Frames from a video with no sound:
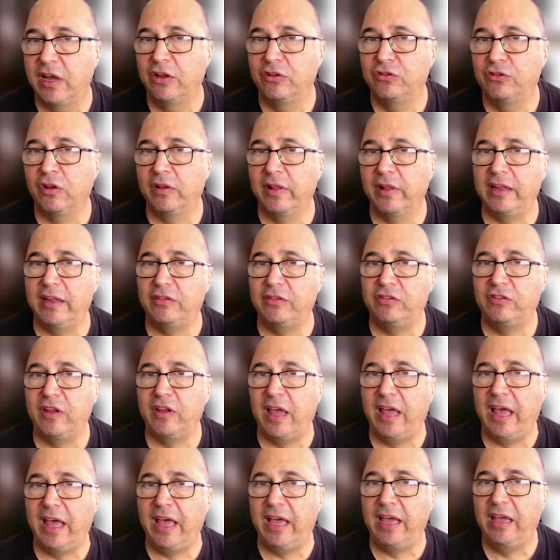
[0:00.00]
So let's
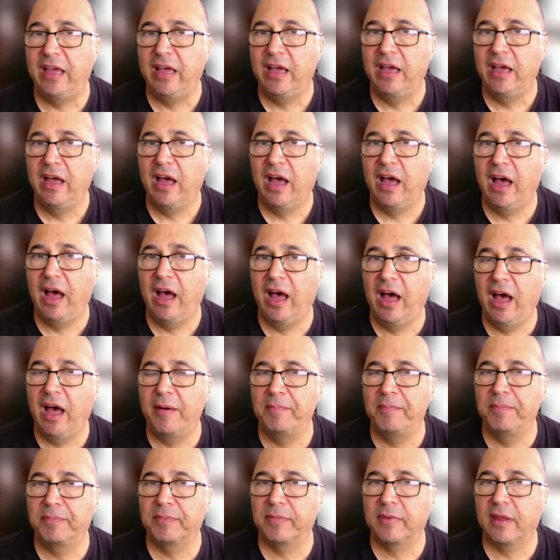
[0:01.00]
say
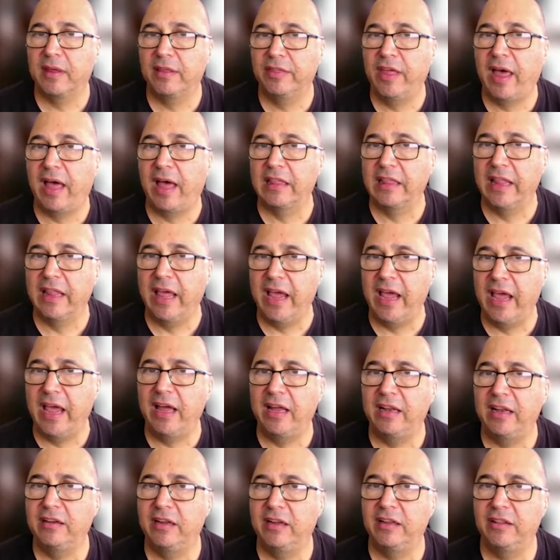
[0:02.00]
that
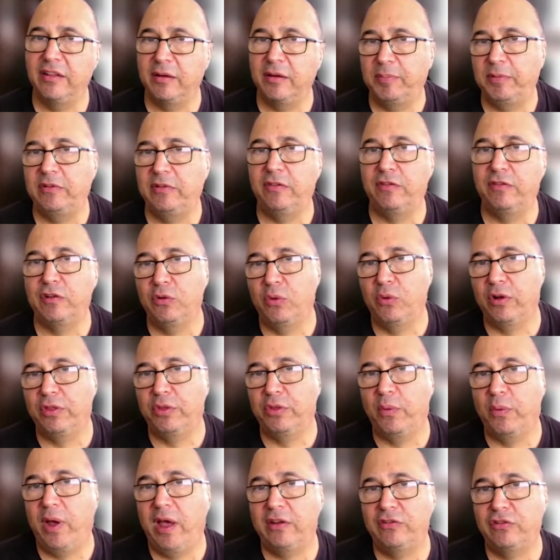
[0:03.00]
land in the Pacific
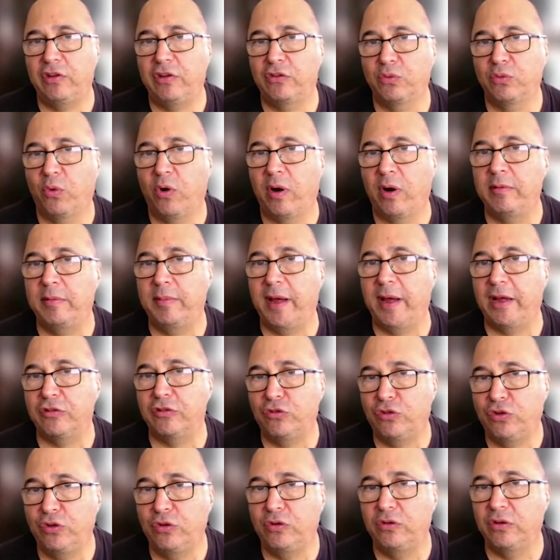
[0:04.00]
Northwest has warmed about
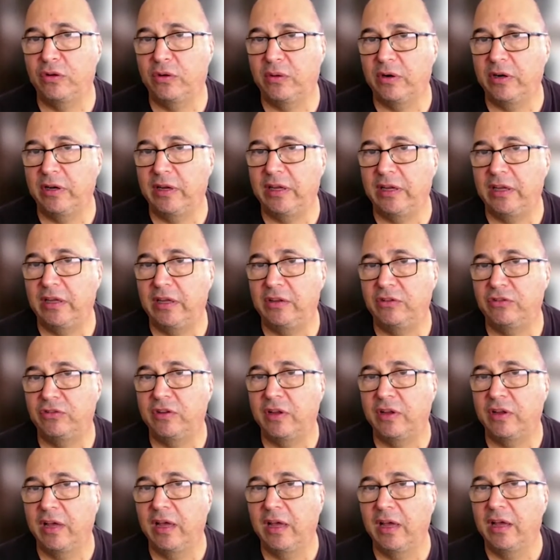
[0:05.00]
2
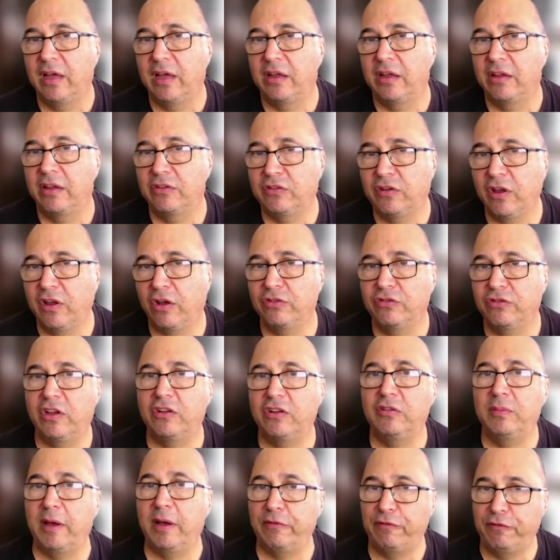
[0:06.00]
degrees
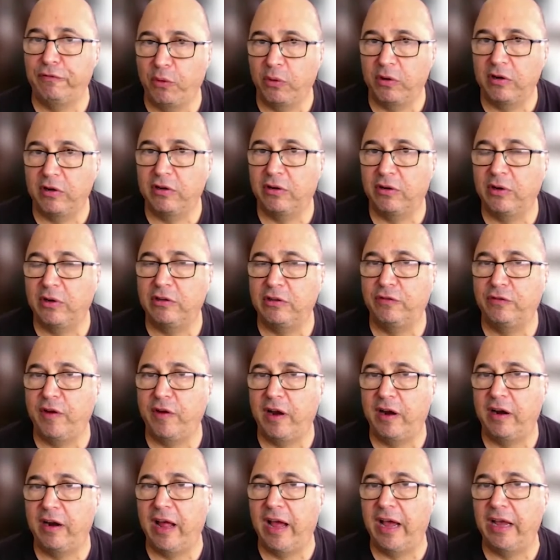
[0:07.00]
Celsius, about 4 degrees
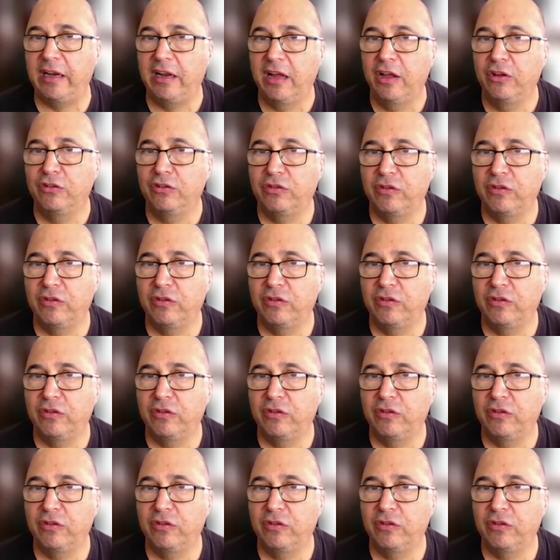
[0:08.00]
Fahrenheit.